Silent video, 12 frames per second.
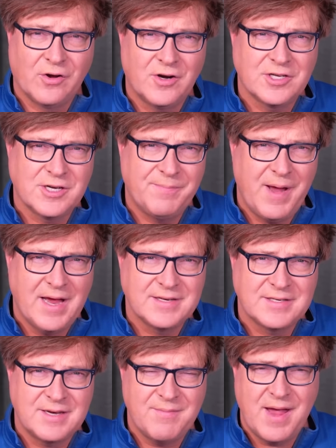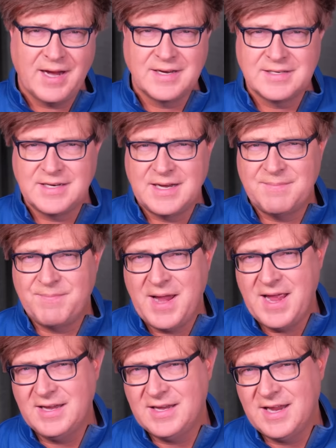large-capacity magazine
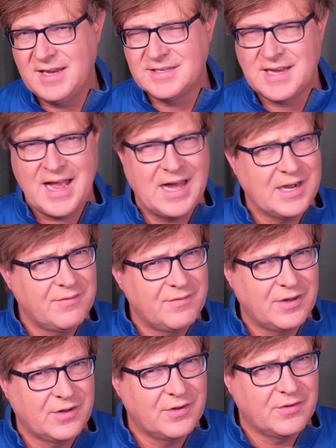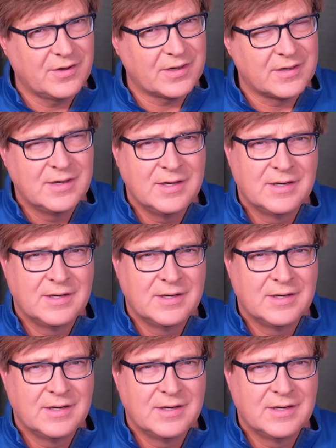ban case out of Illinois.